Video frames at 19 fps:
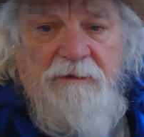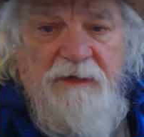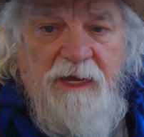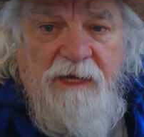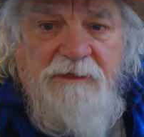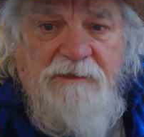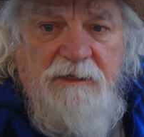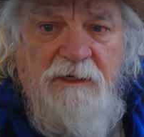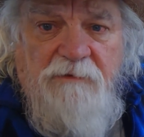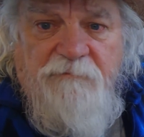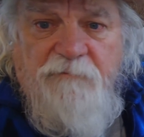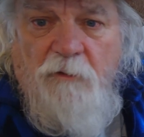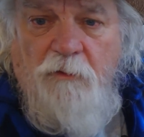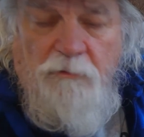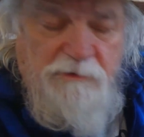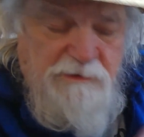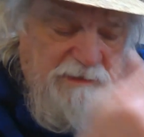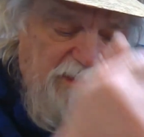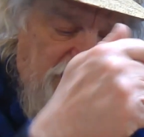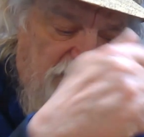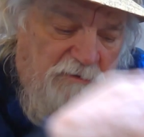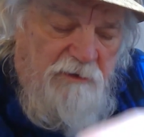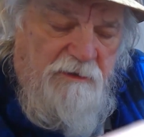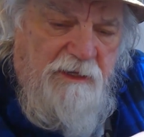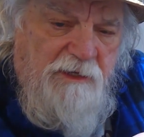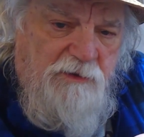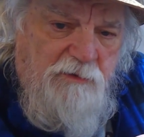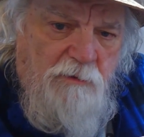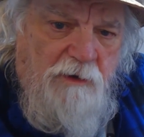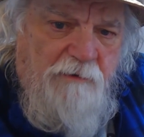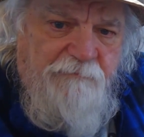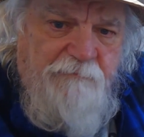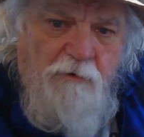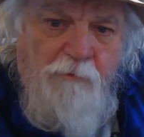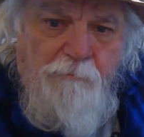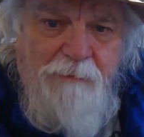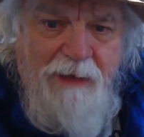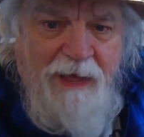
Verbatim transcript: the 18 volts into that 12 volt